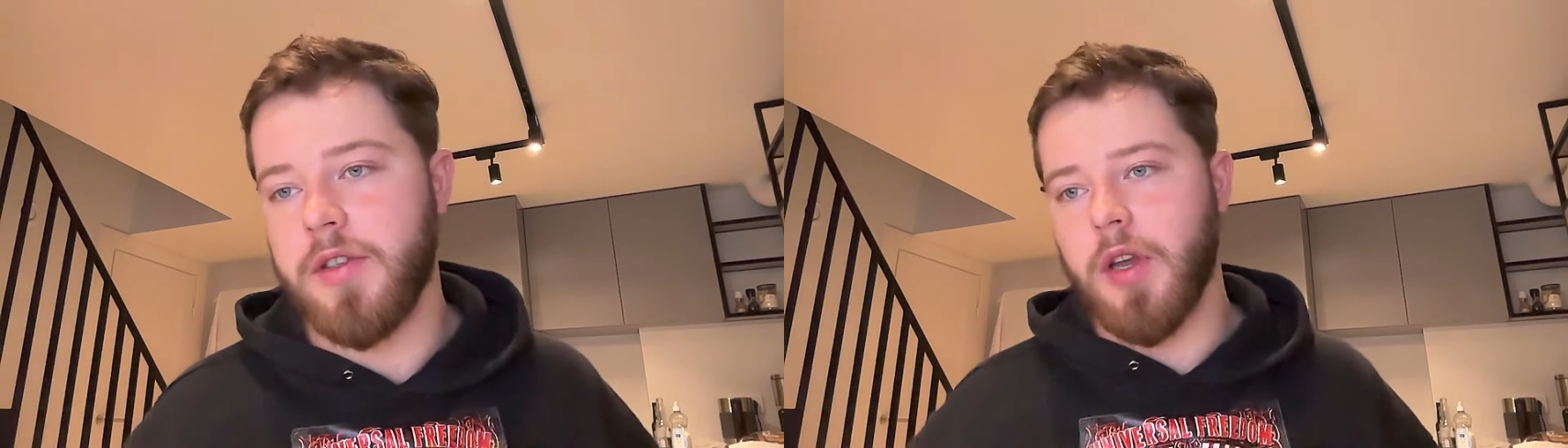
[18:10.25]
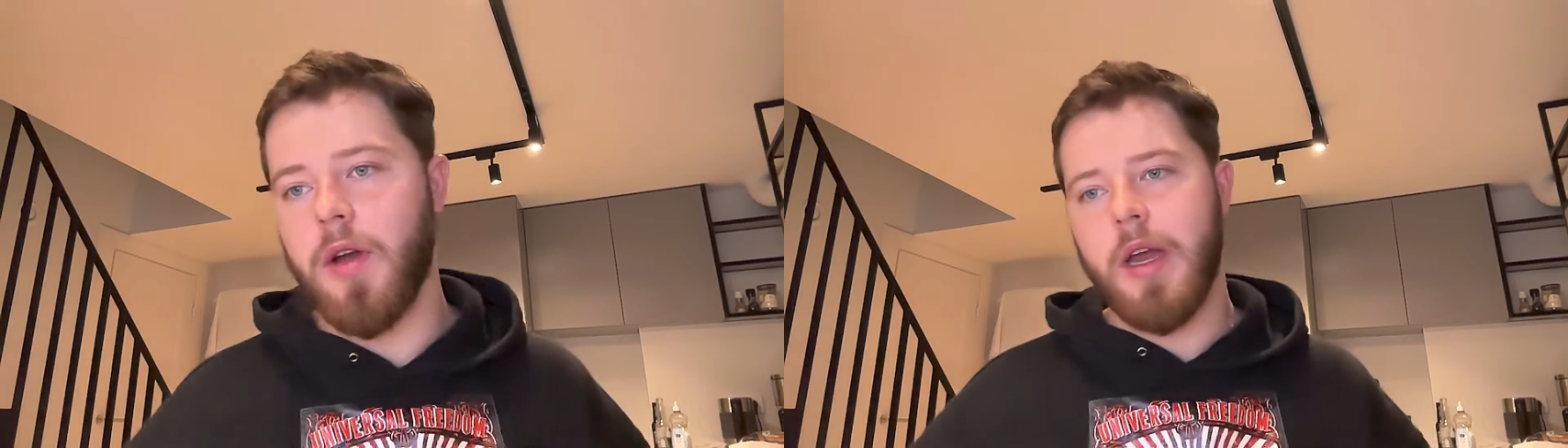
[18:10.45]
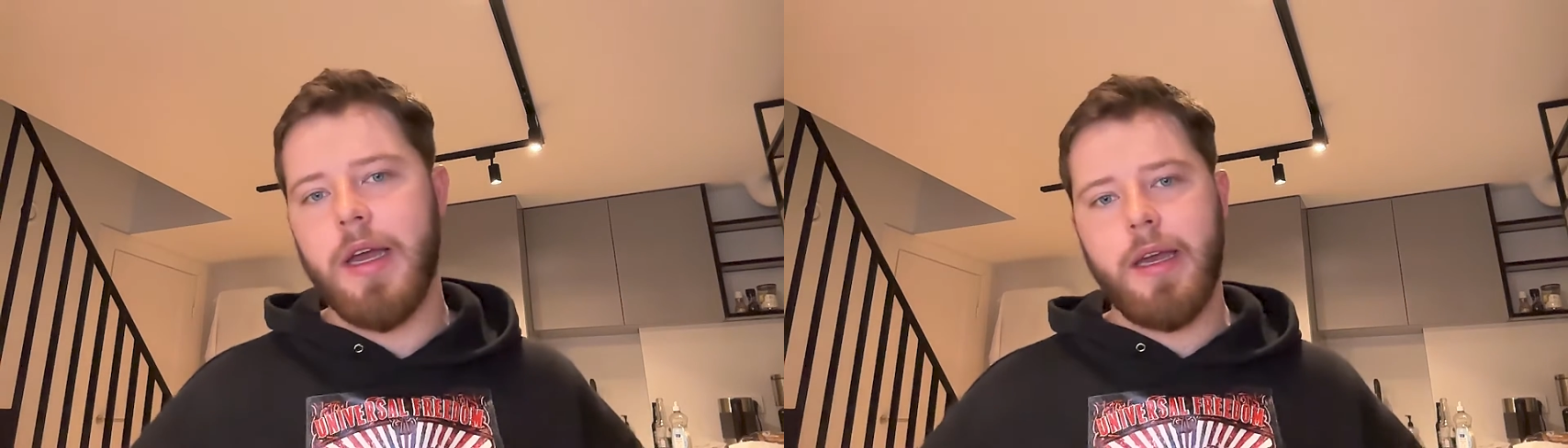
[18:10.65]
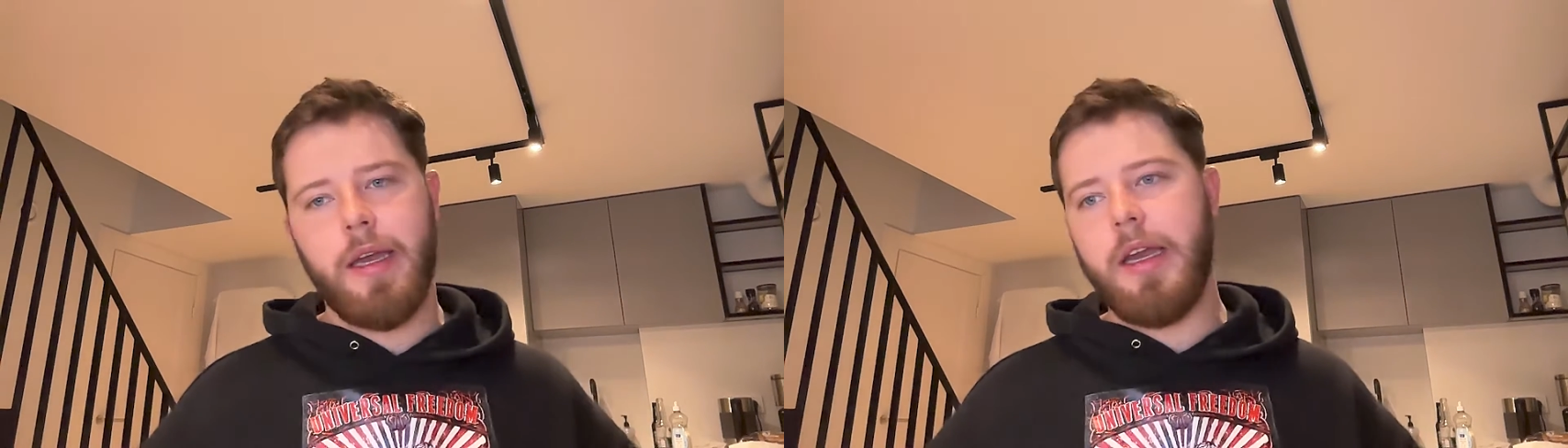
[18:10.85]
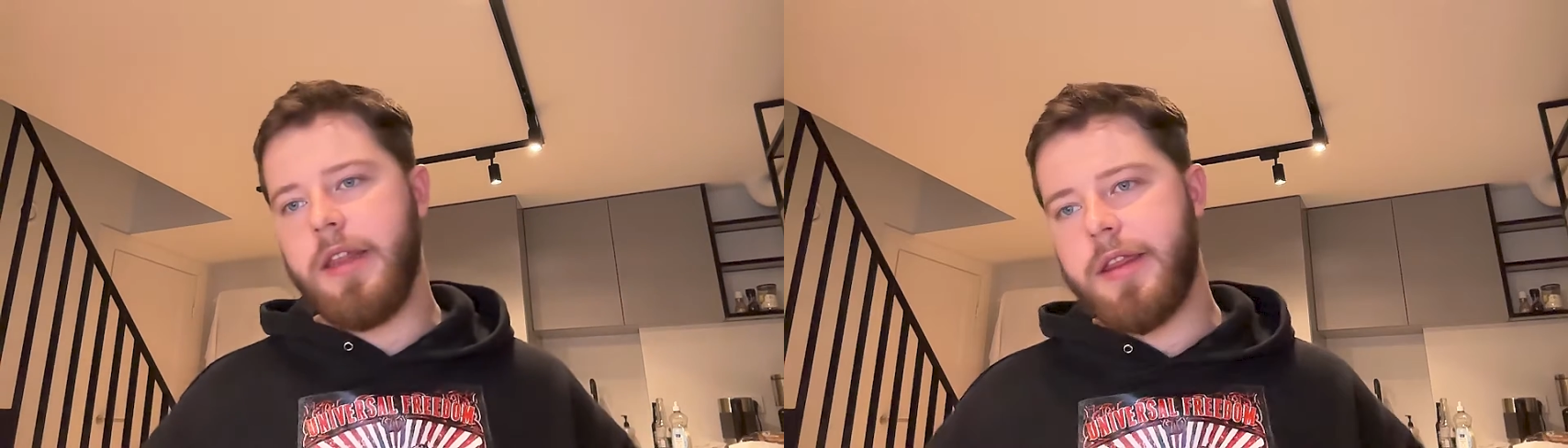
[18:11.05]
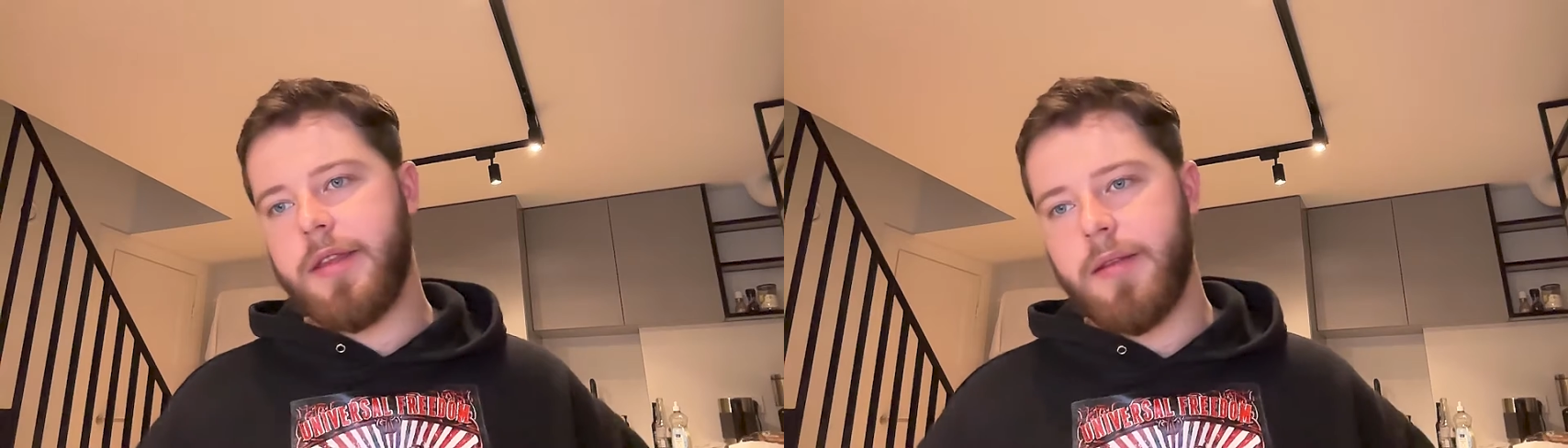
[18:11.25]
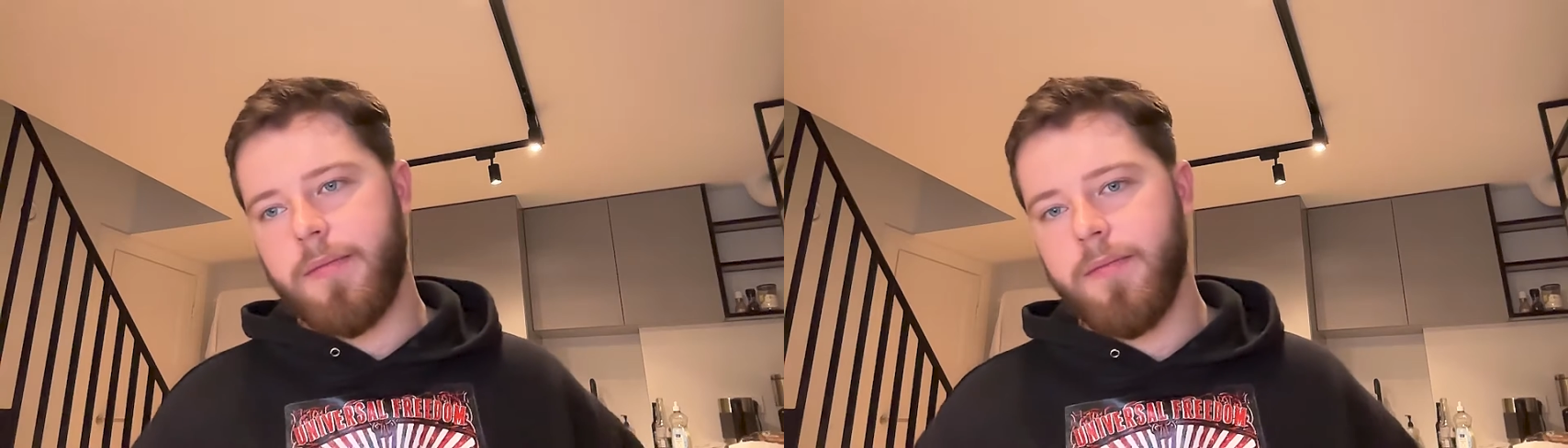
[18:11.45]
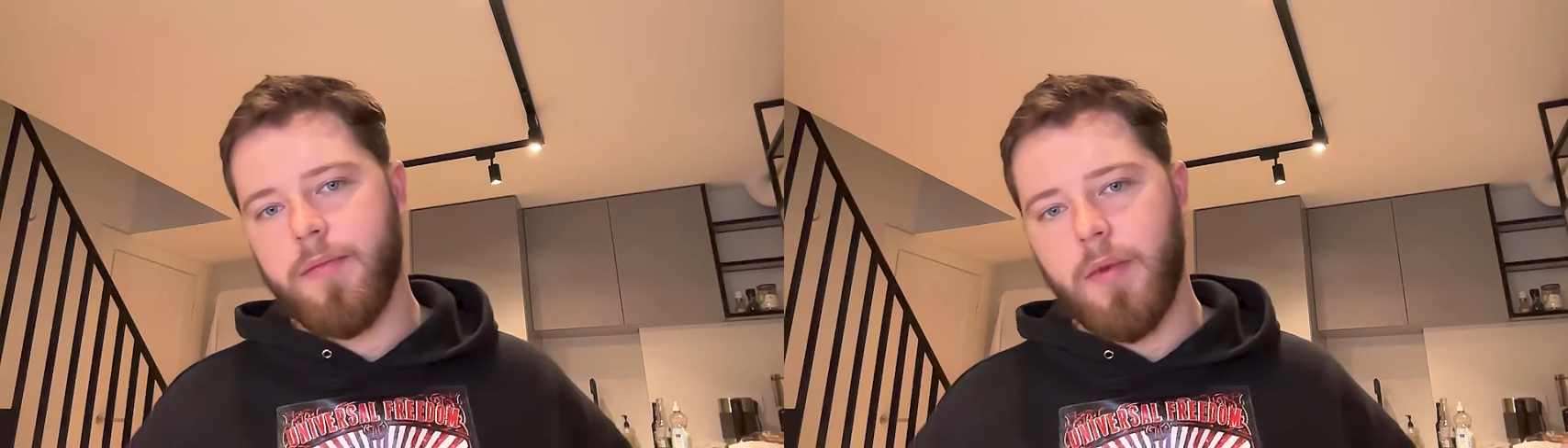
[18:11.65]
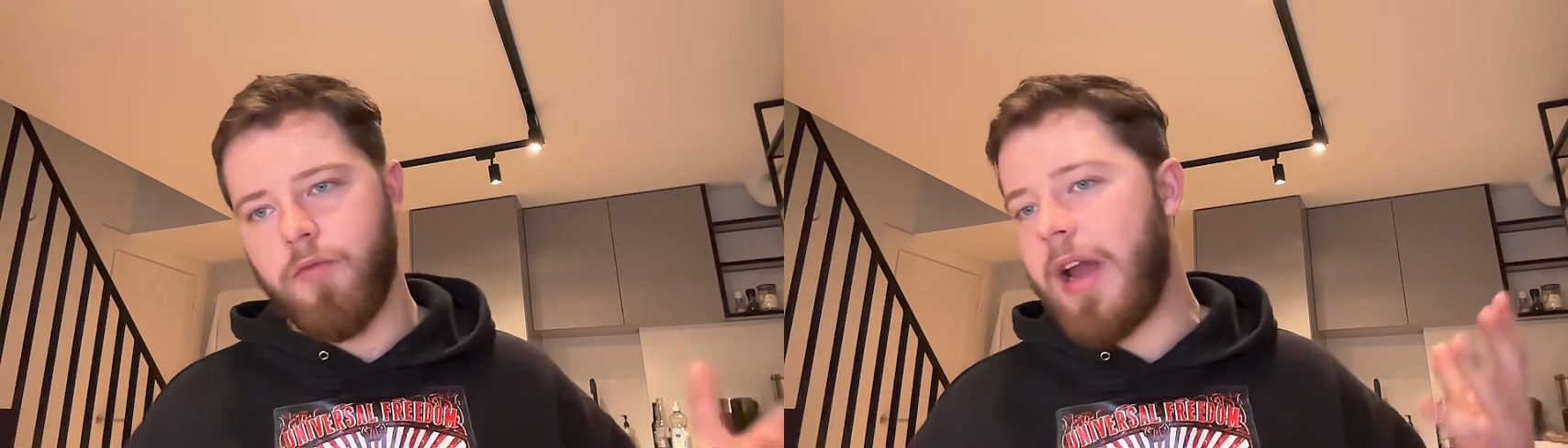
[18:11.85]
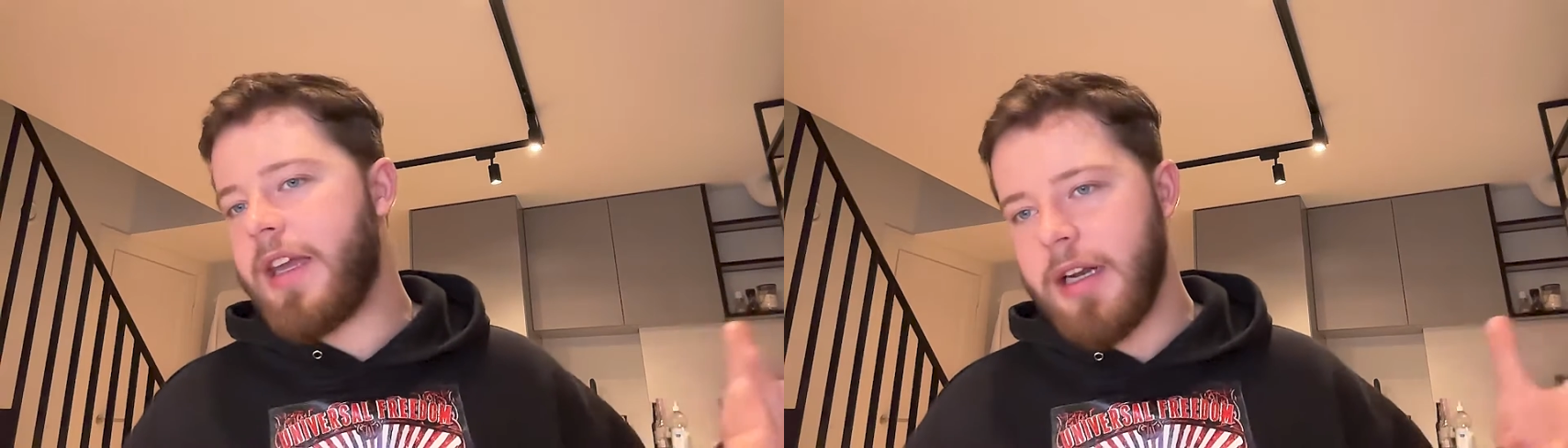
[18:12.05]
So ETH,
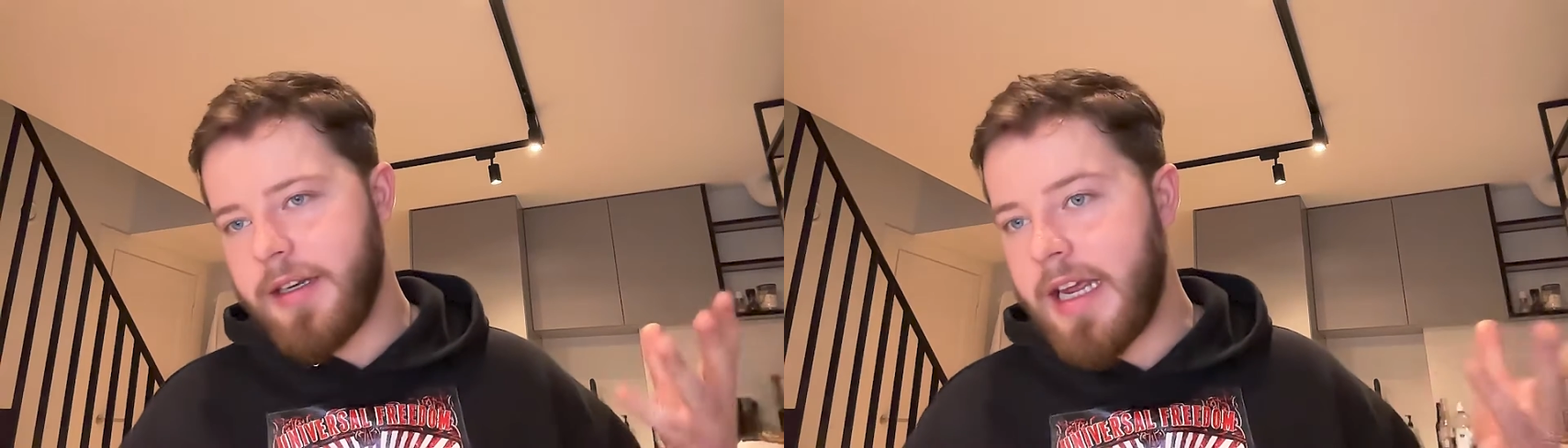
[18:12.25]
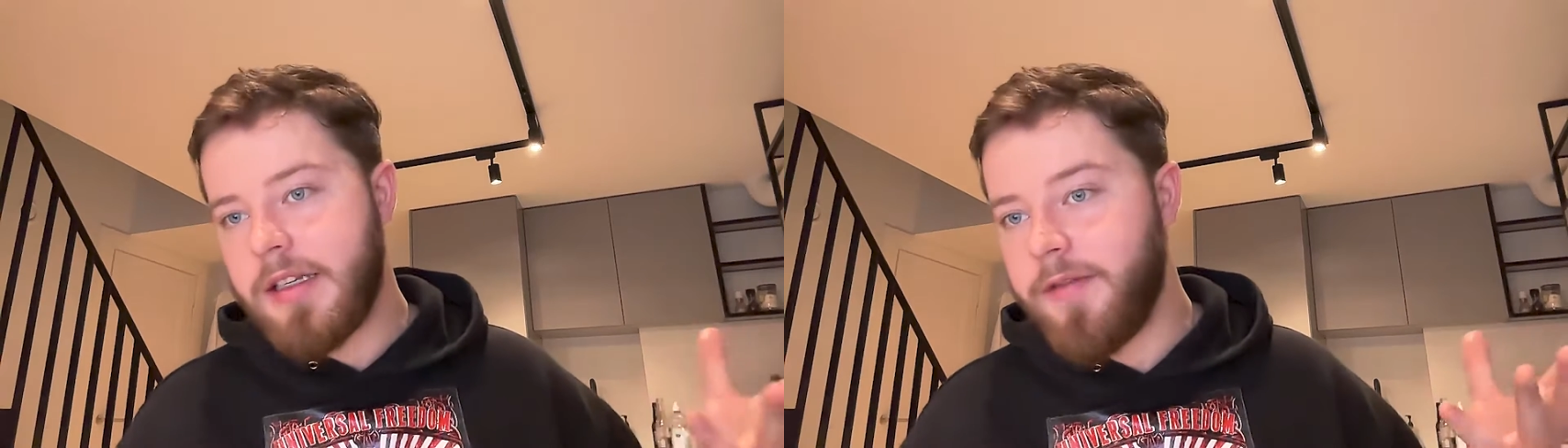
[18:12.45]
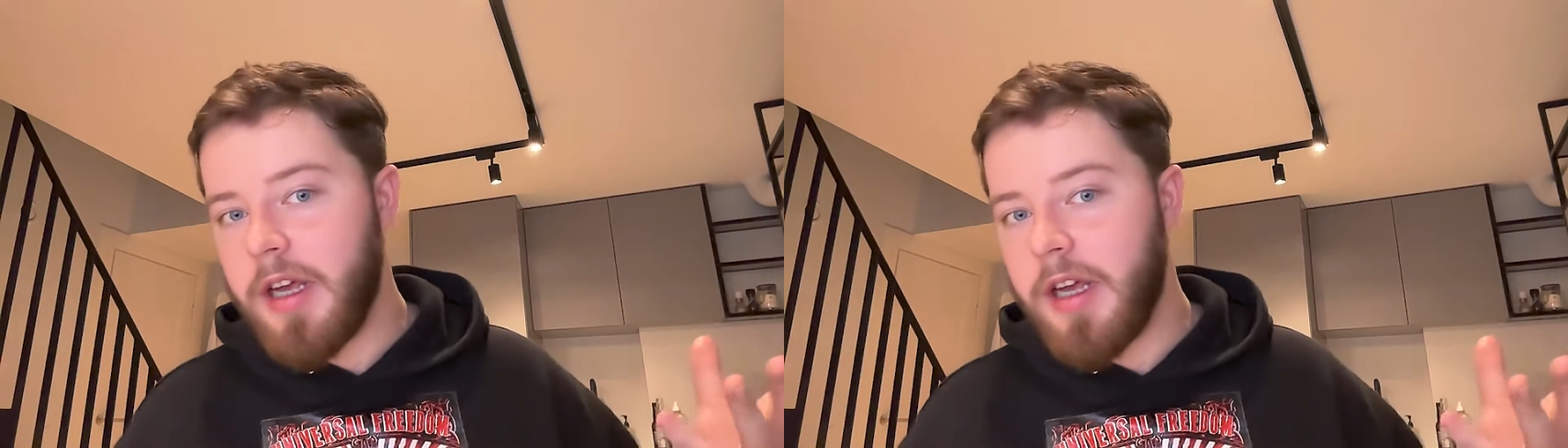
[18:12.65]
regular native